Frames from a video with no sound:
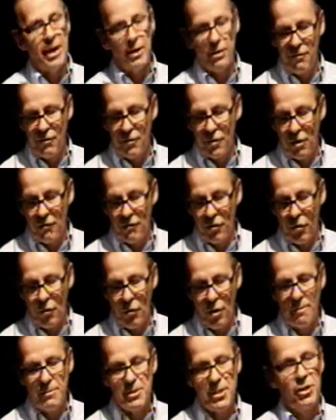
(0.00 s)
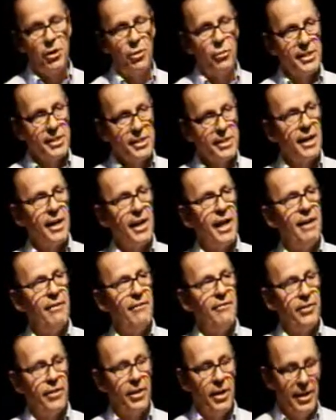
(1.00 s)
impact of cover crops, and you will still
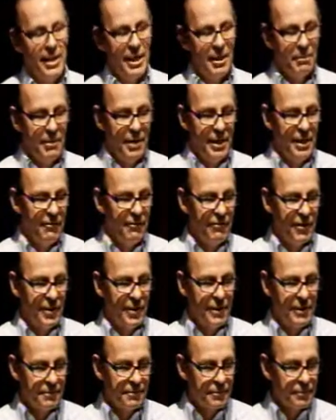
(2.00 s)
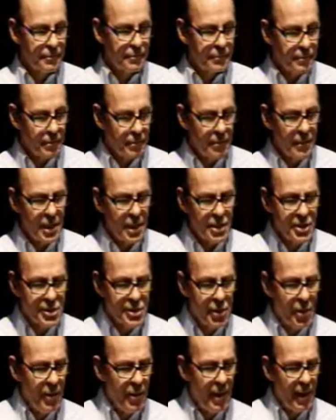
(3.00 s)
have a net benefit.
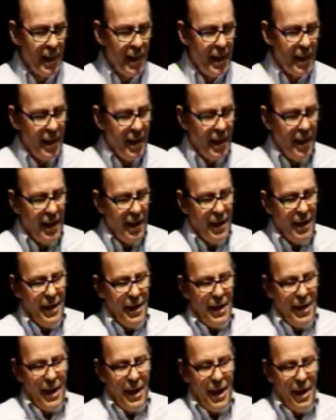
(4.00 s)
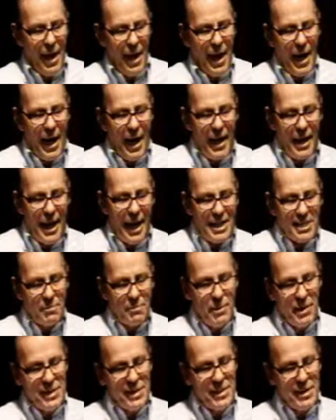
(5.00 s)
So I
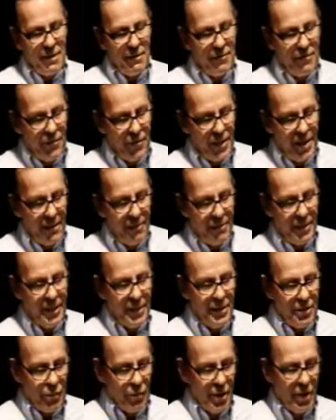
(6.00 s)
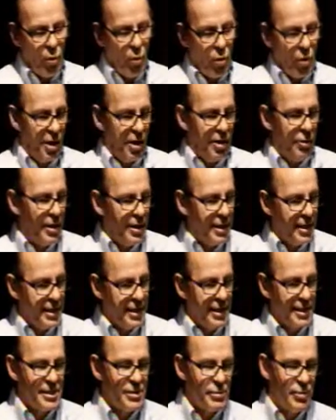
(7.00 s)
ask myself, well, but in the real world, what
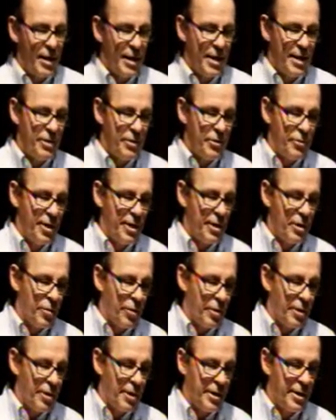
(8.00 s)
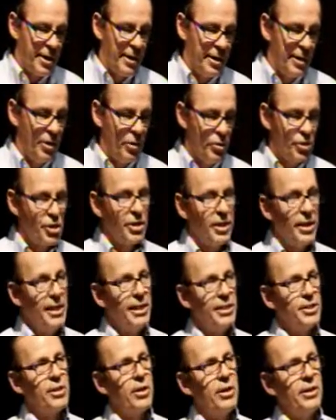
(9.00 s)
it is? Well, in the real world,
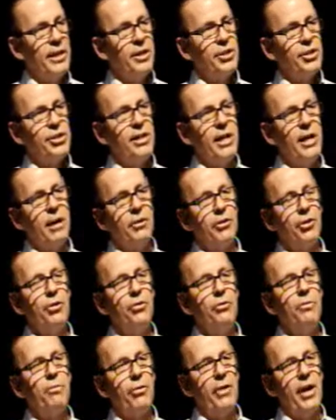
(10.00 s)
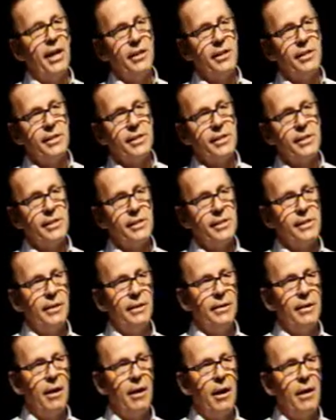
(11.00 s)
usually there are two practices
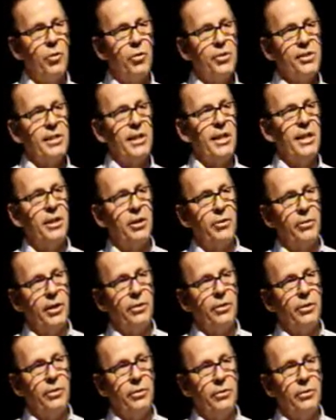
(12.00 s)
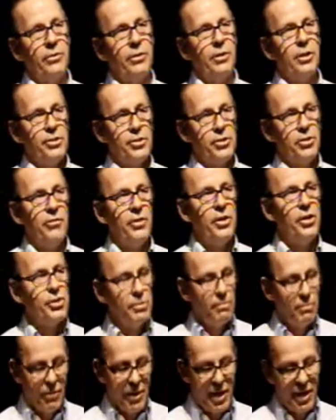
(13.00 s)
that are almost inherent to
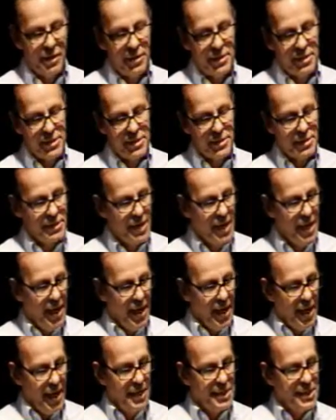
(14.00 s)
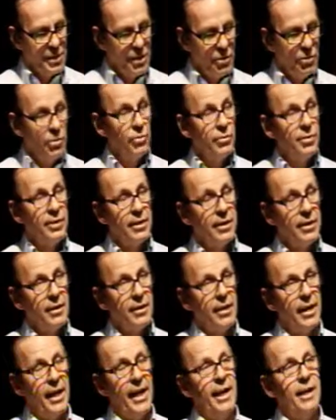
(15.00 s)
conservation practices. It's the
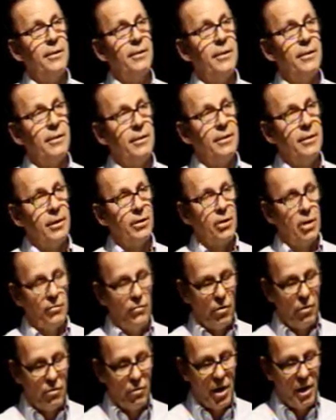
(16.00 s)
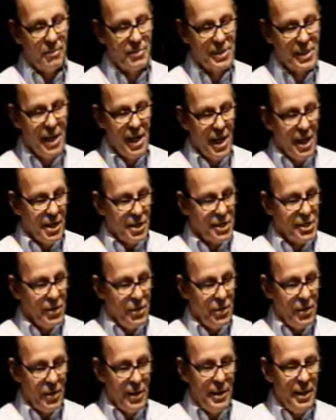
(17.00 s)
no-till and the cover crops.
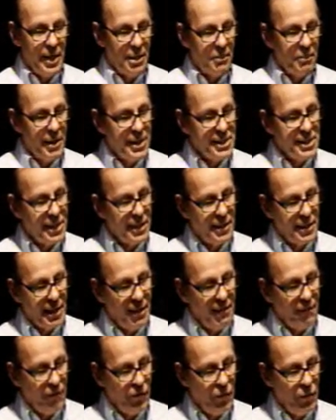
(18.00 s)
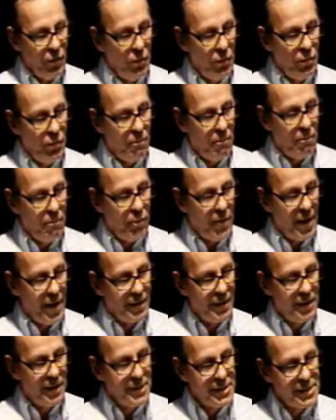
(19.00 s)
So it means that if you
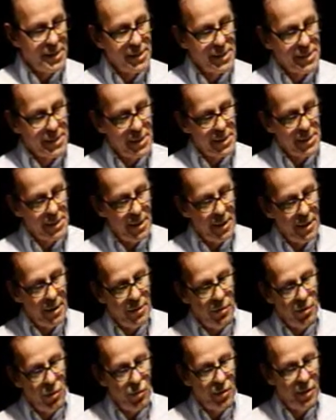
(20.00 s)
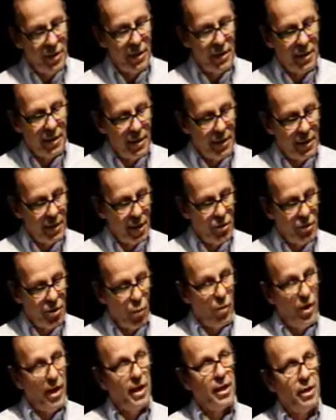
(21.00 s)
practice no-till on
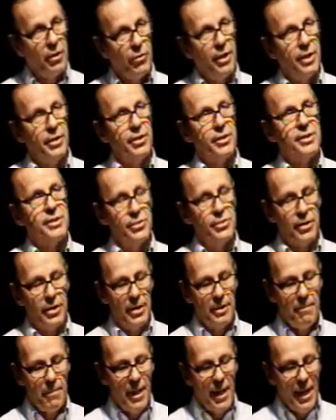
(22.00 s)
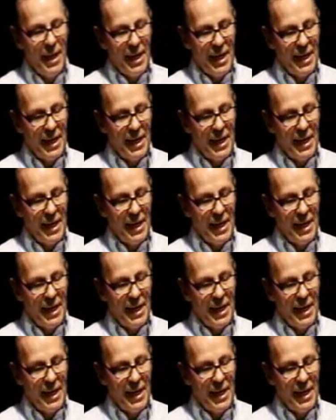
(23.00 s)
a well-irrigated soil,